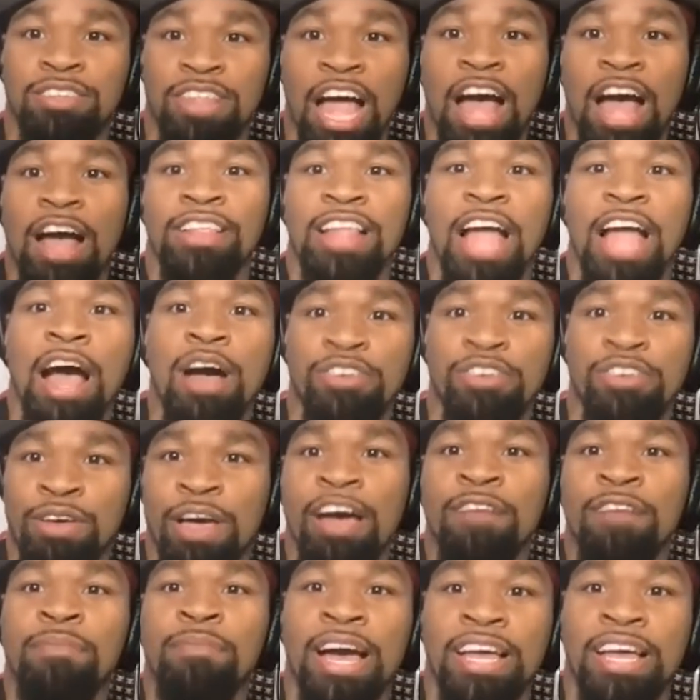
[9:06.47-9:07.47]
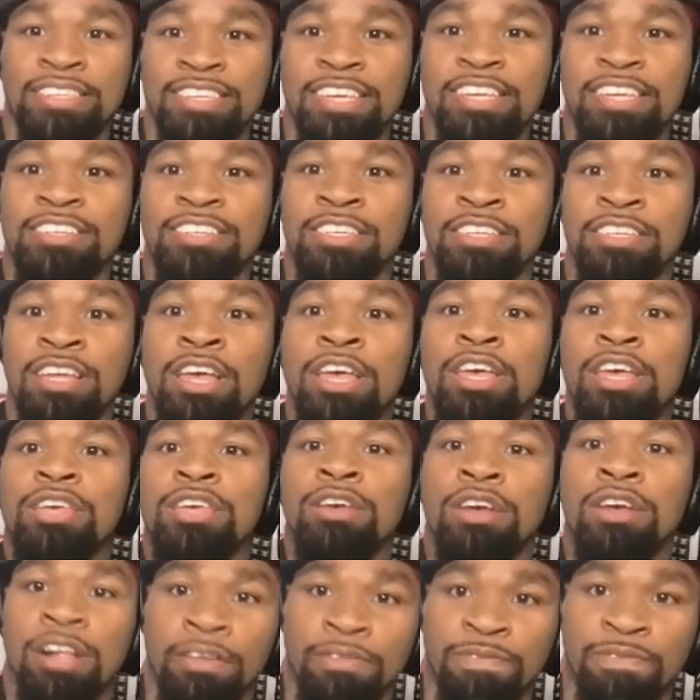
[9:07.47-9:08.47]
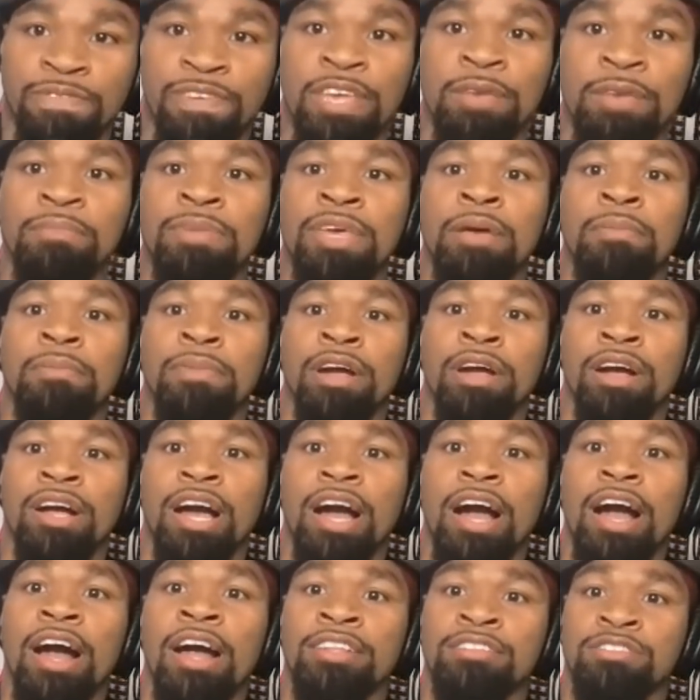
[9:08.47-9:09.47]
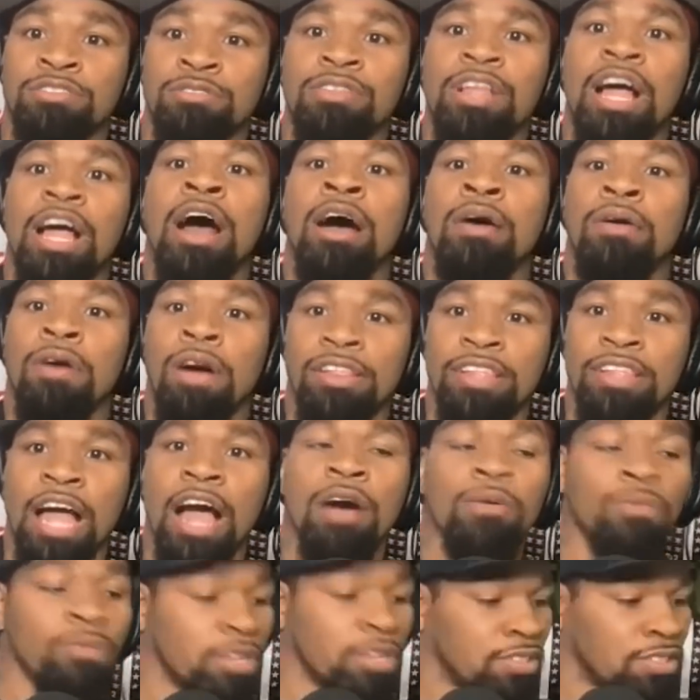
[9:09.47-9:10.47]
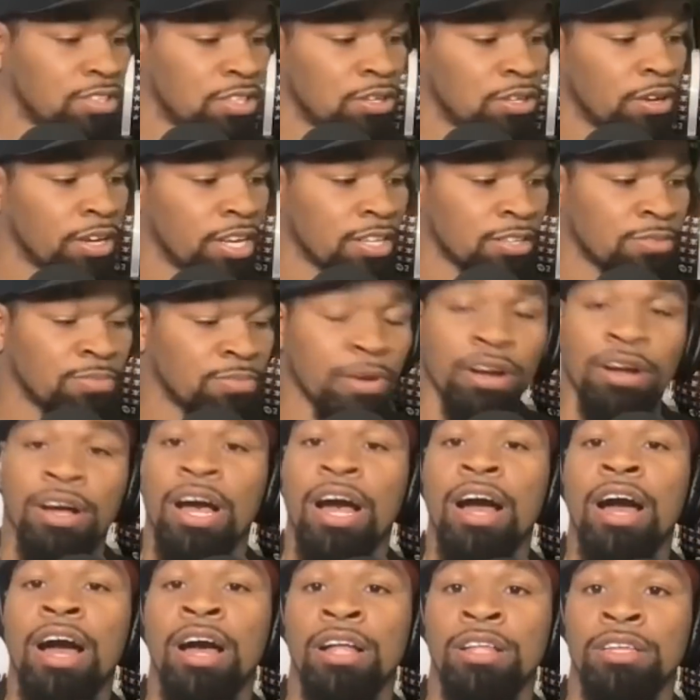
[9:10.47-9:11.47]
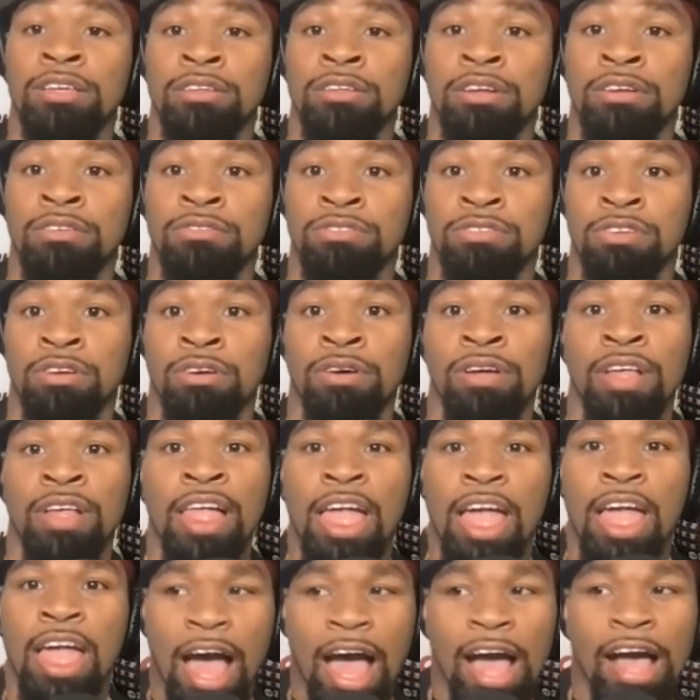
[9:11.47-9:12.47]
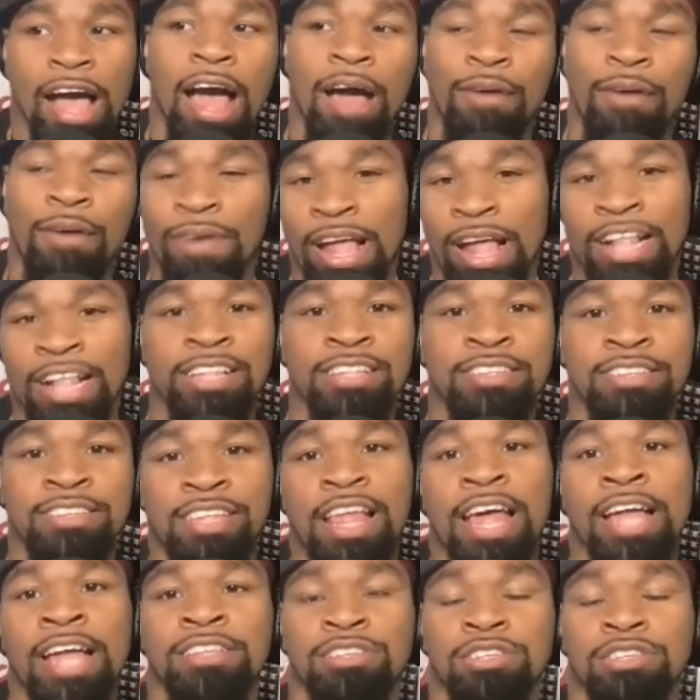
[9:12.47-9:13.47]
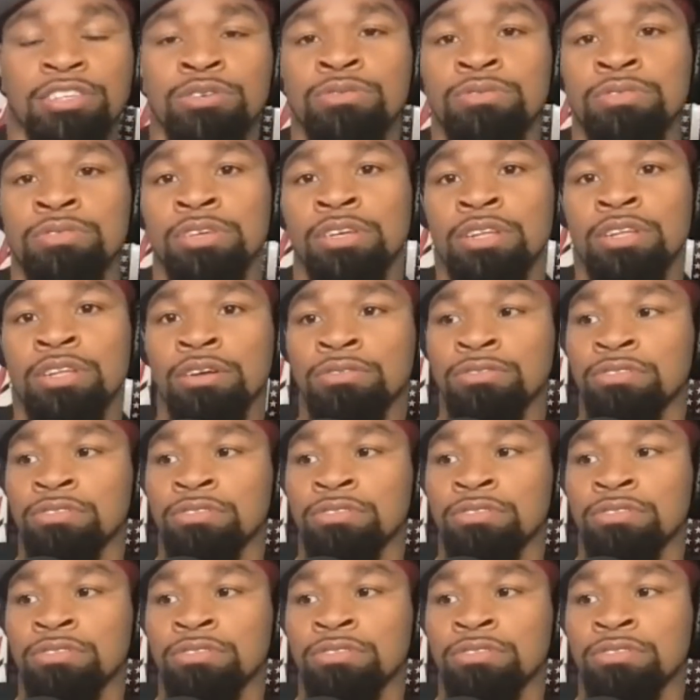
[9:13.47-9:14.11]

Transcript: Now you have my attention. You're going to feed me Amir Khan. So now I want to see you against Amir Khan, you know? So yeah. I read into that too, you know?